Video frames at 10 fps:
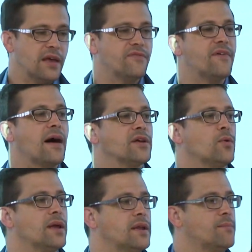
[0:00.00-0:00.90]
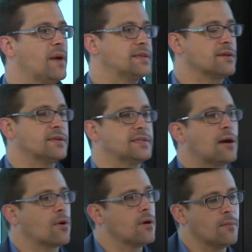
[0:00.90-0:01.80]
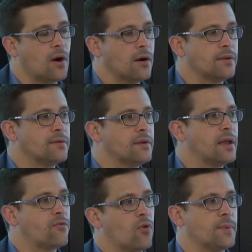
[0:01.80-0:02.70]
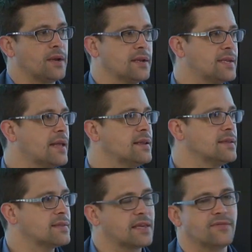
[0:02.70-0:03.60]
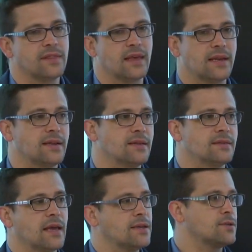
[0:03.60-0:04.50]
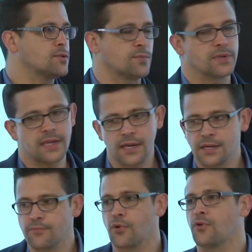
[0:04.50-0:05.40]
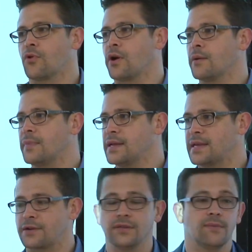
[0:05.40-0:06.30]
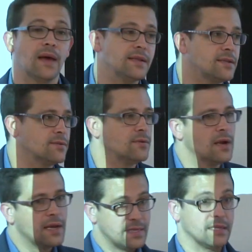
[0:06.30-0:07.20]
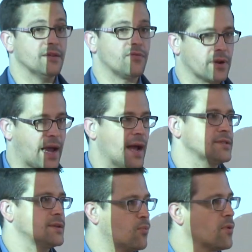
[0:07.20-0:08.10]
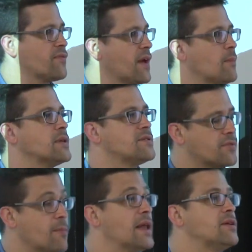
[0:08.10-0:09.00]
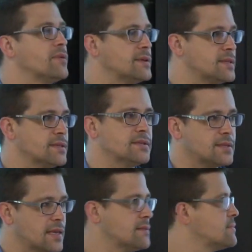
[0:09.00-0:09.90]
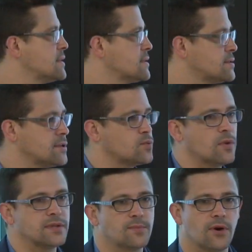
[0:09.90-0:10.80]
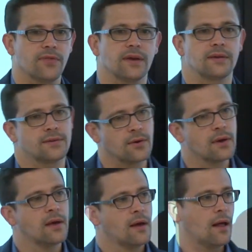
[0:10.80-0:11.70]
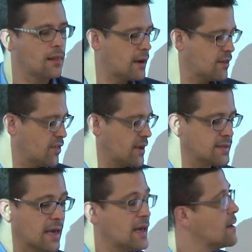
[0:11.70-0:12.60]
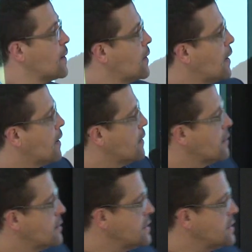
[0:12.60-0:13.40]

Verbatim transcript: evaluated based on its outcome on enrollment and attendance, given that it is a social protection program. It's actually meant to deliver cash to poor families for many reasons, and this is just one small thing. So a lot of things uh,